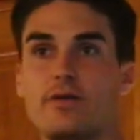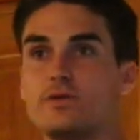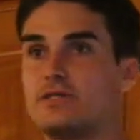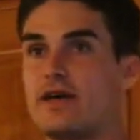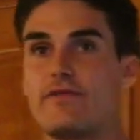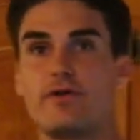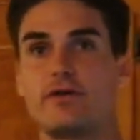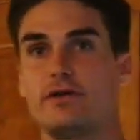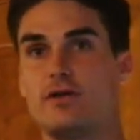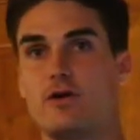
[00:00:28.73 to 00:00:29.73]
It was
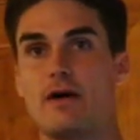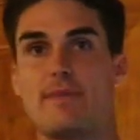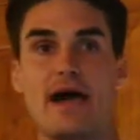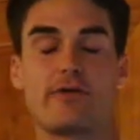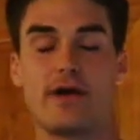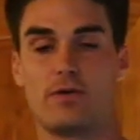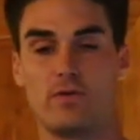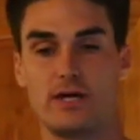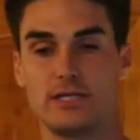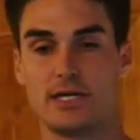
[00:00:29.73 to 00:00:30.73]
never, you know, my background
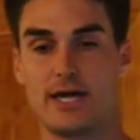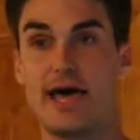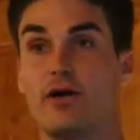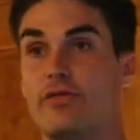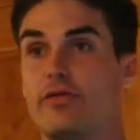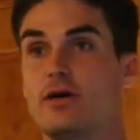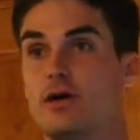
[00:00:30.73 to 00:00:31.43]
was health,